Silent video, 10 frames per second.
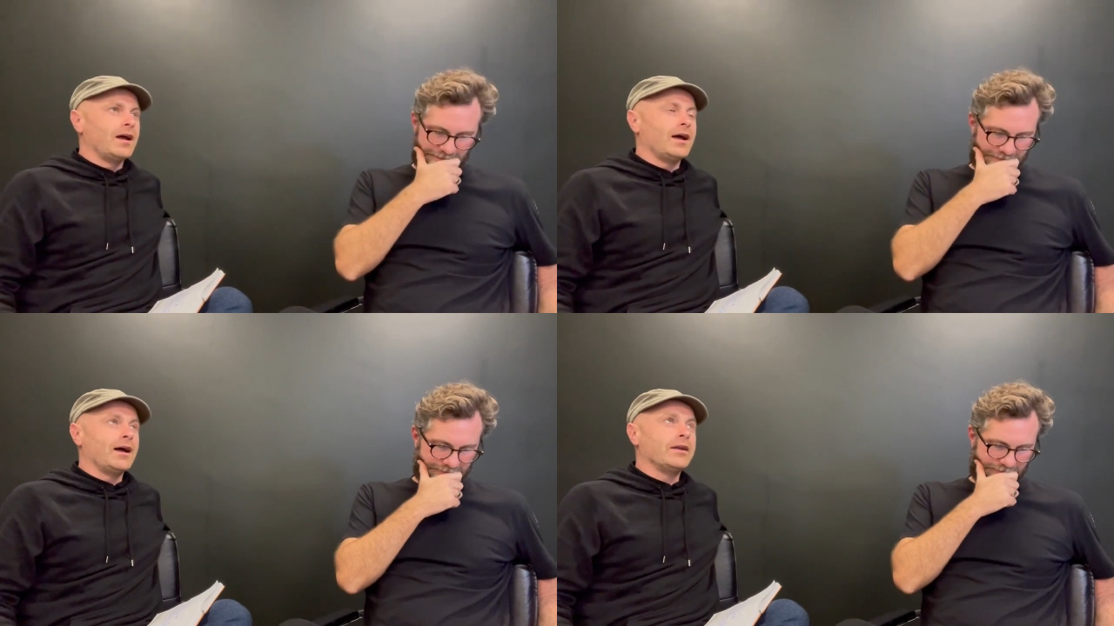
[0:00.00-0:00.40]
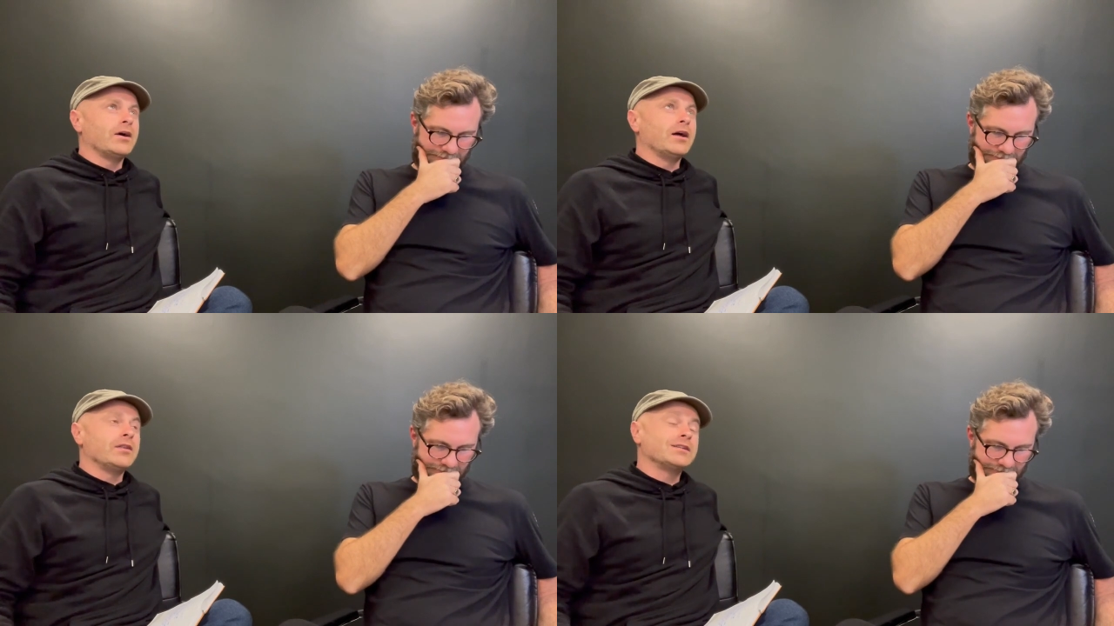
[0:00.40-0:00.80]

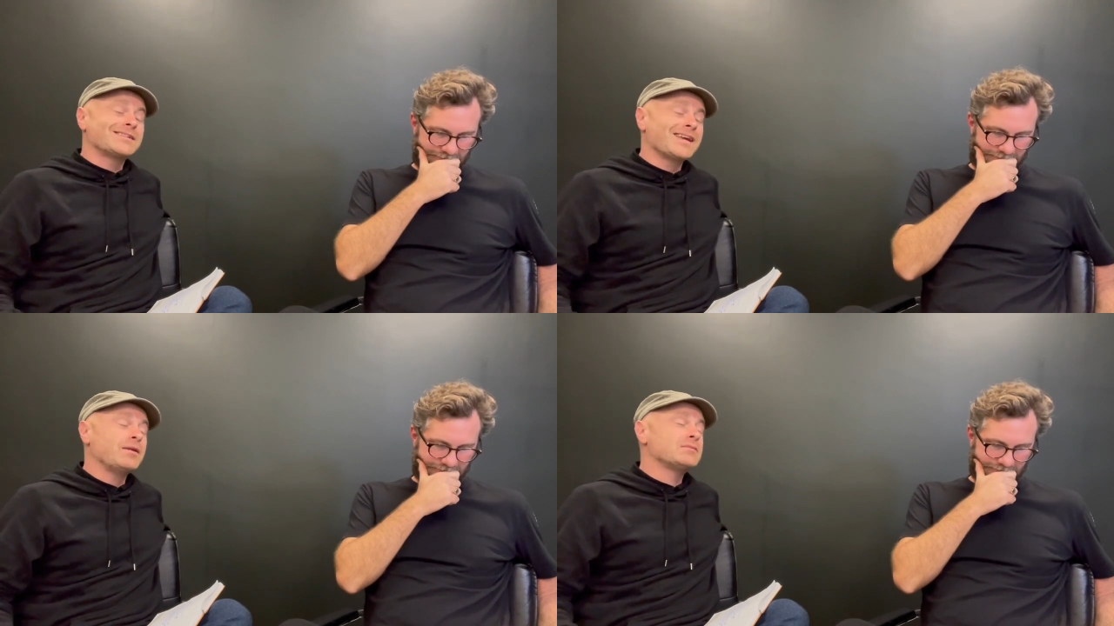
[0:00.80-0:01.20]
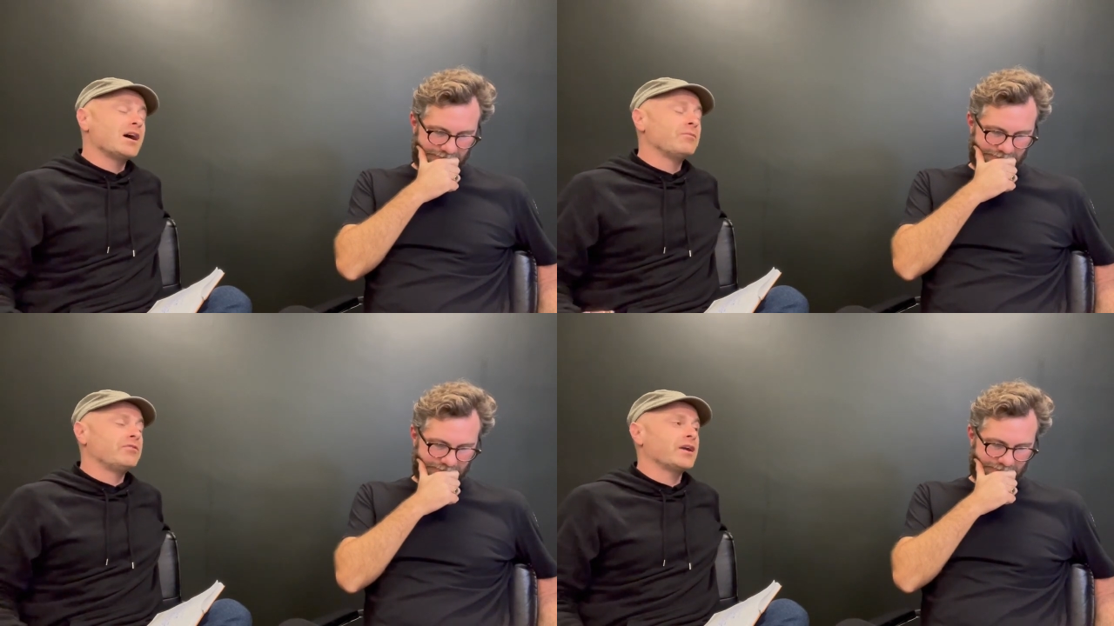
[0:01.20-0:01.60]
Speaker 1: and at the same
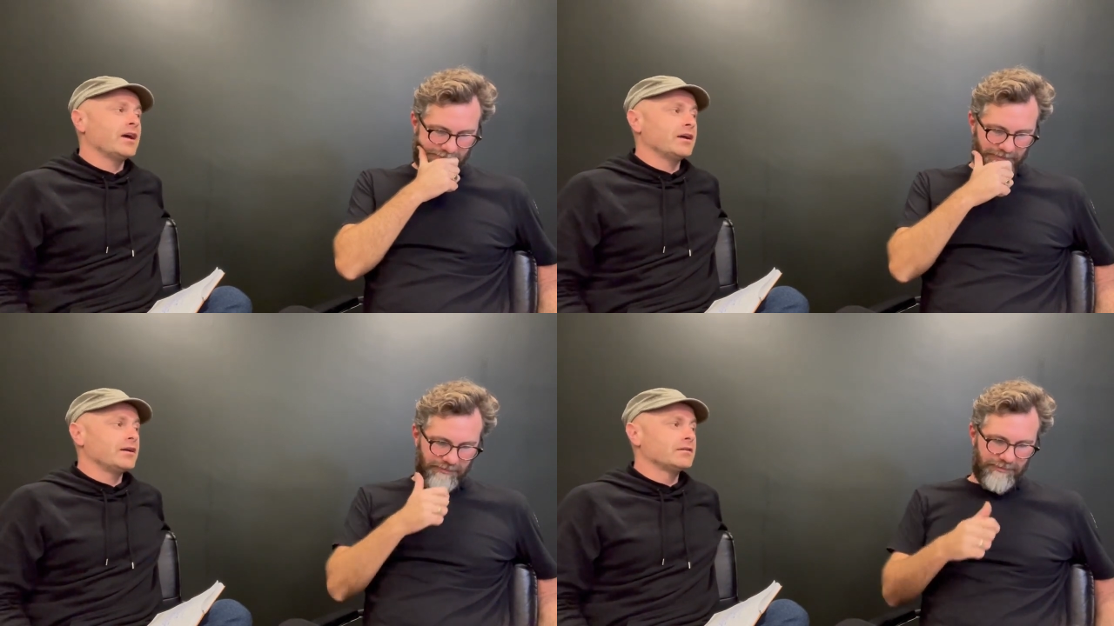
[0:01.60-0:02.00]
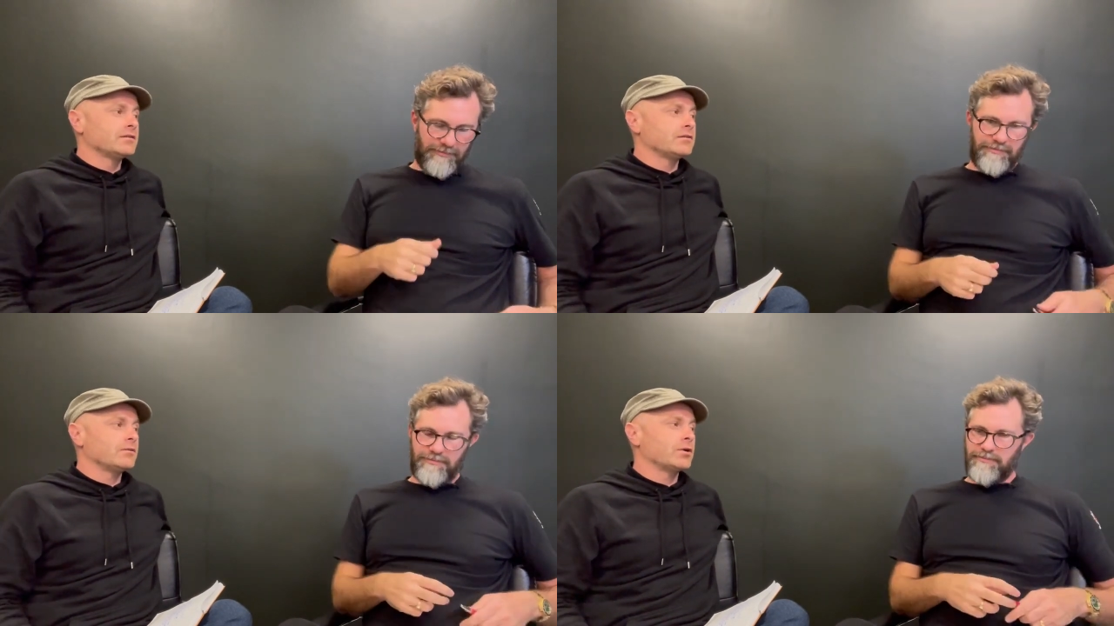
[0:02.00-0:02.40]
time forgetting
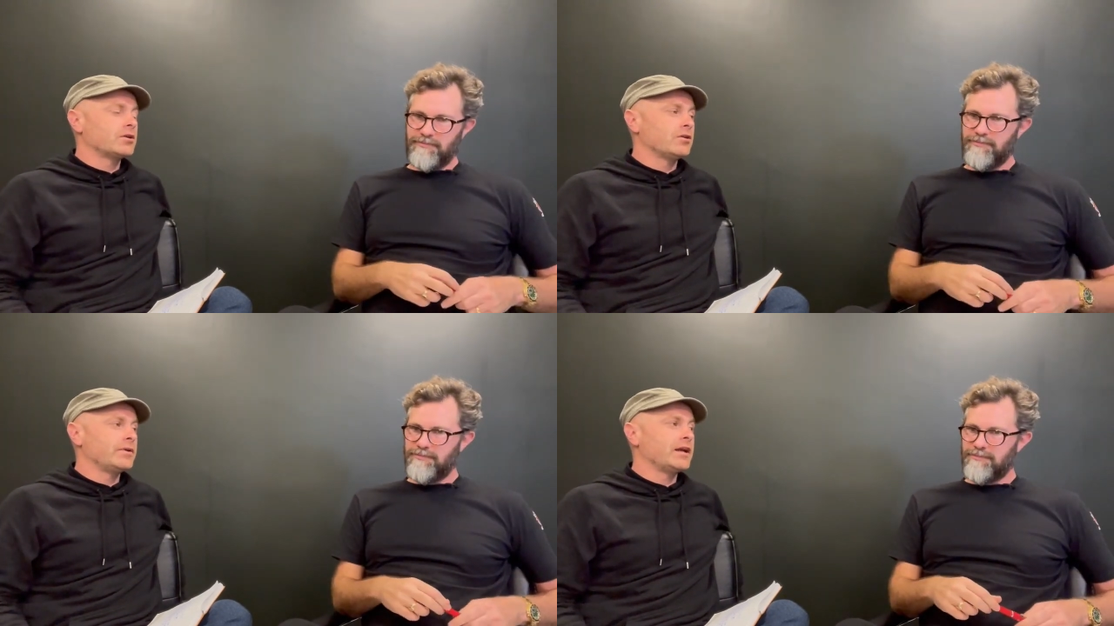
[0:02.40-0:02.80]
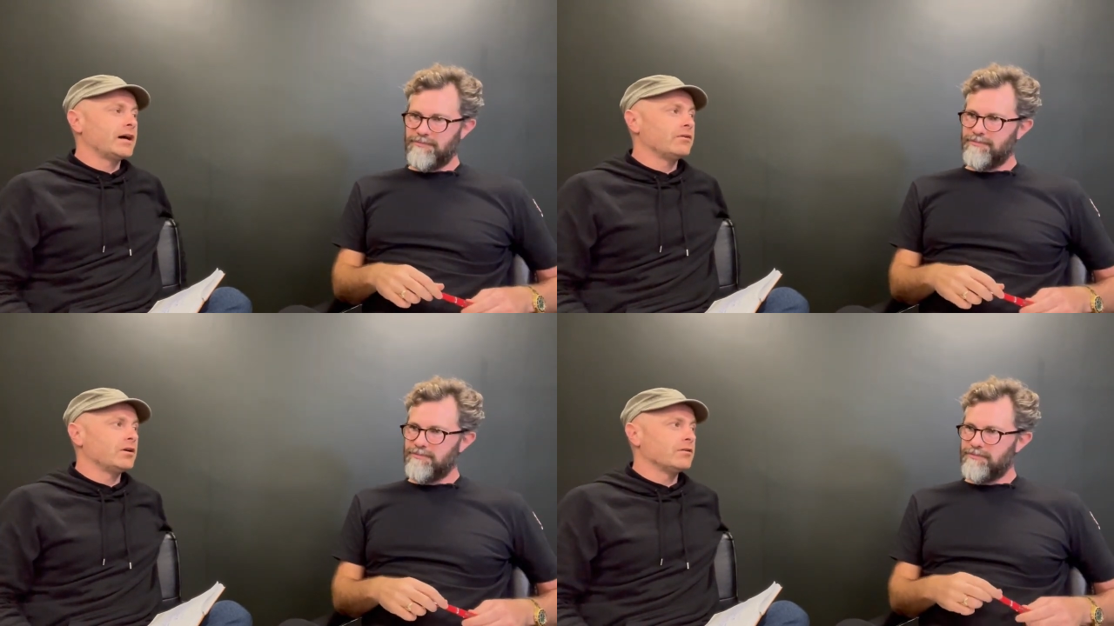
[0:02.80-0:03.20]
that we're coming
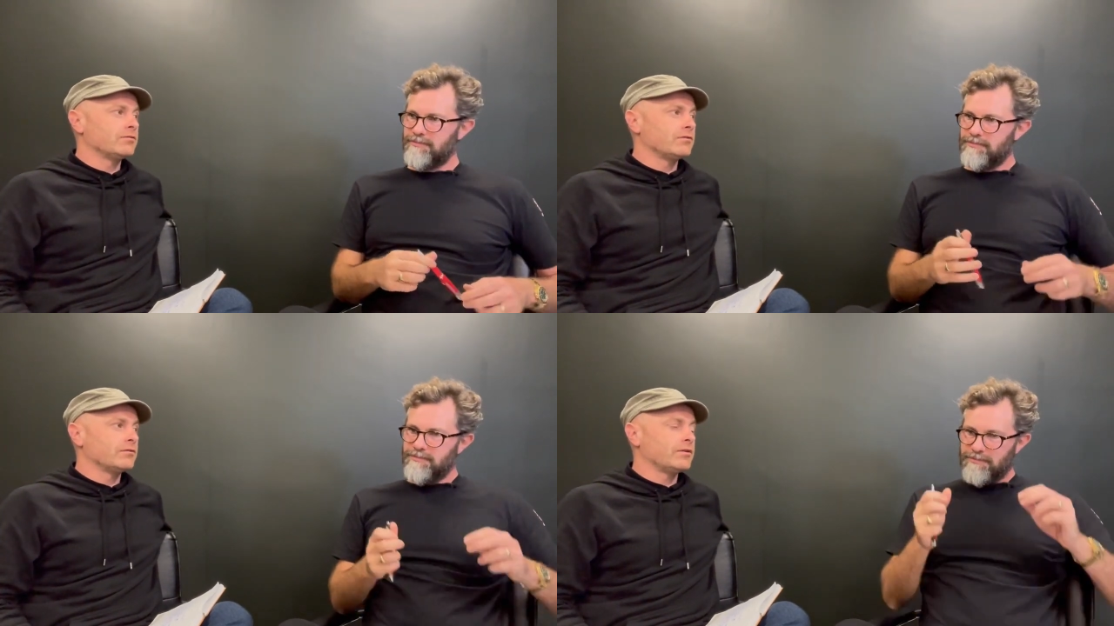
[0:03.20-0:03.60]
out of